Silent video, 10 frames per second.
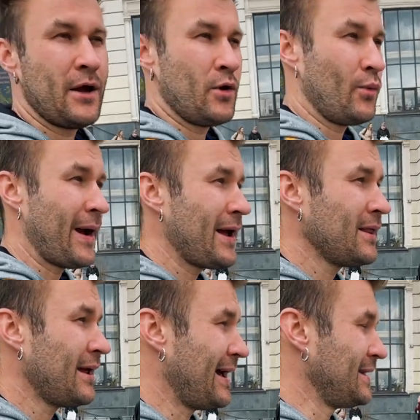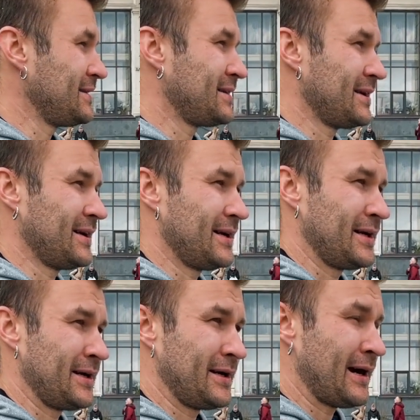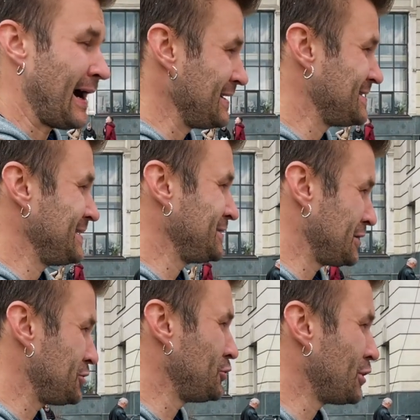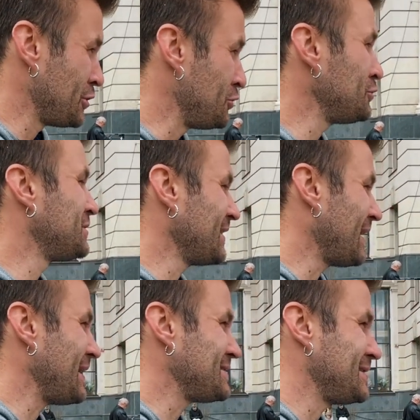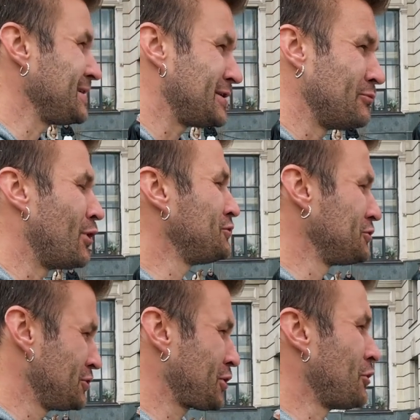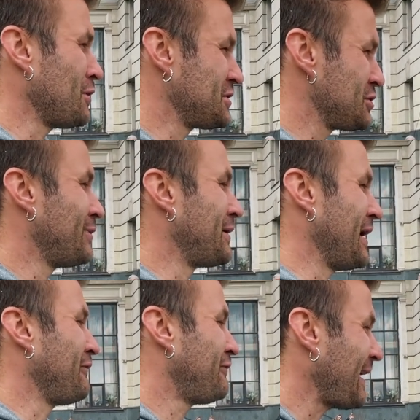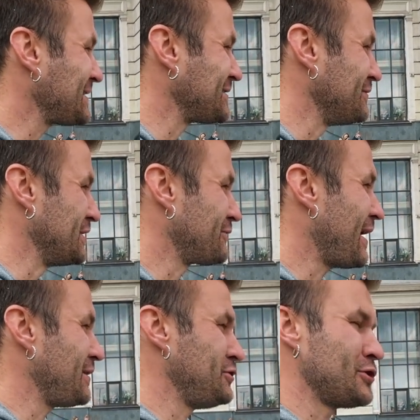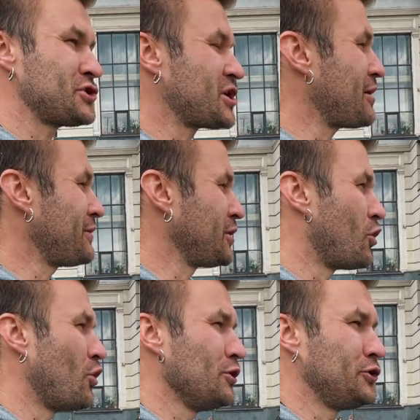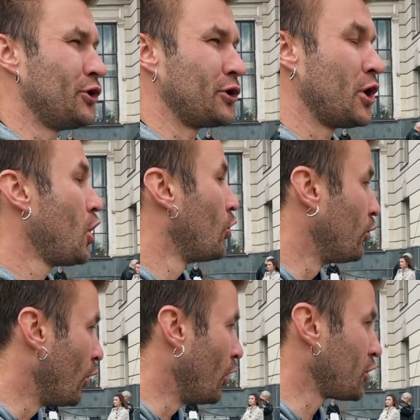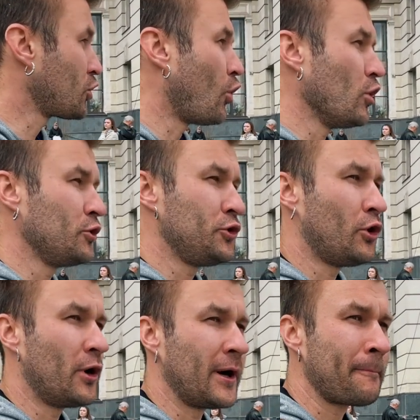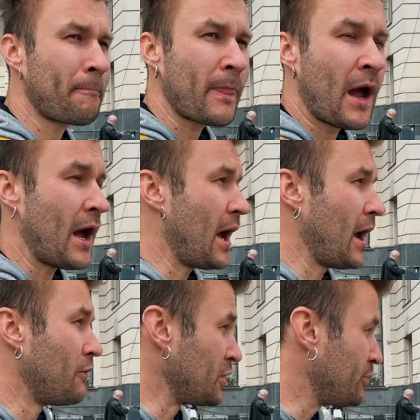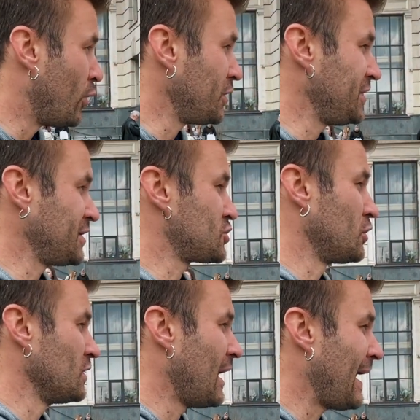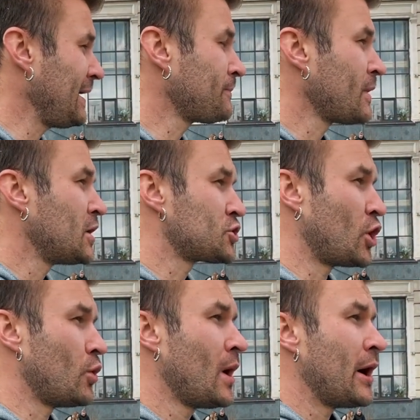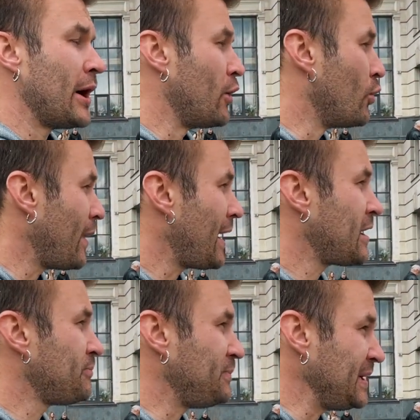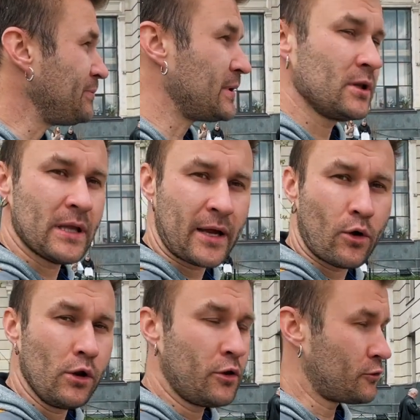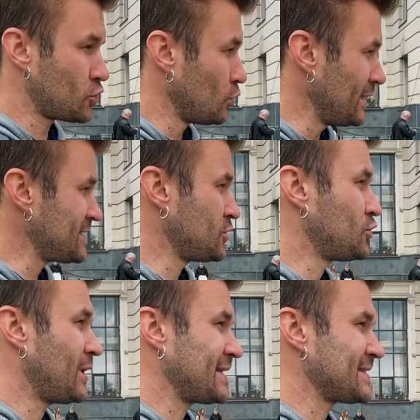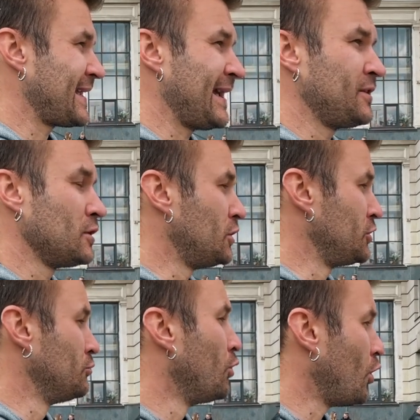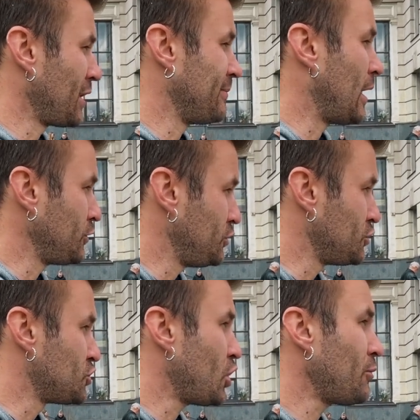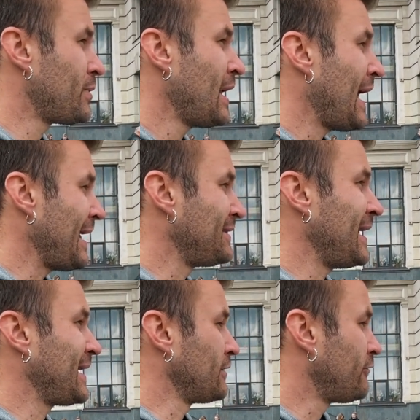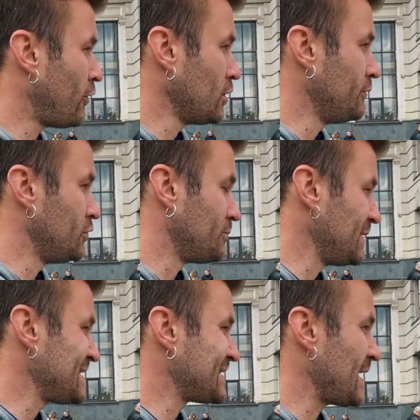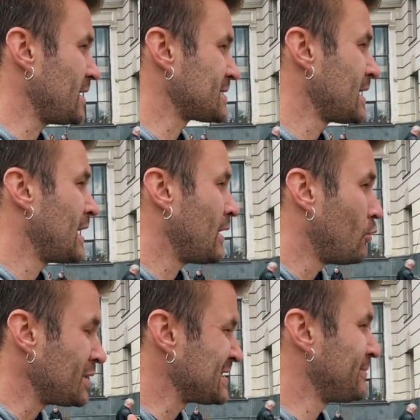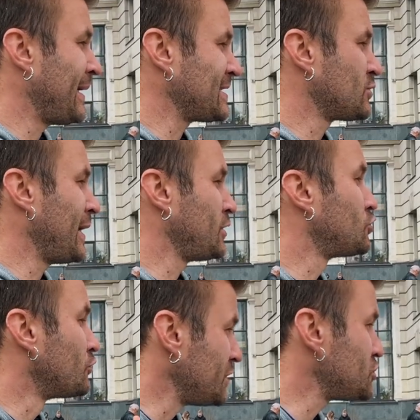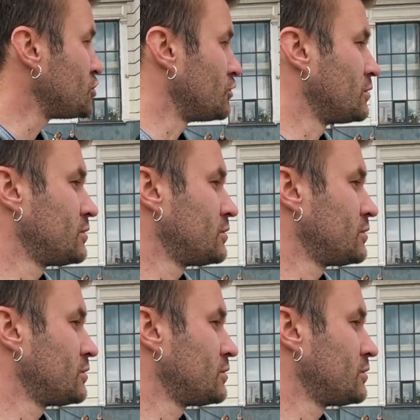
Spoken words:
Well, and I see that you are utilizing the modern technology very effectively, right? You're sharing all your work, all your reportings online. So where people, like all those who listen to us, can learn more about your job and they can follow you. Please tell us what's the best way to reach you.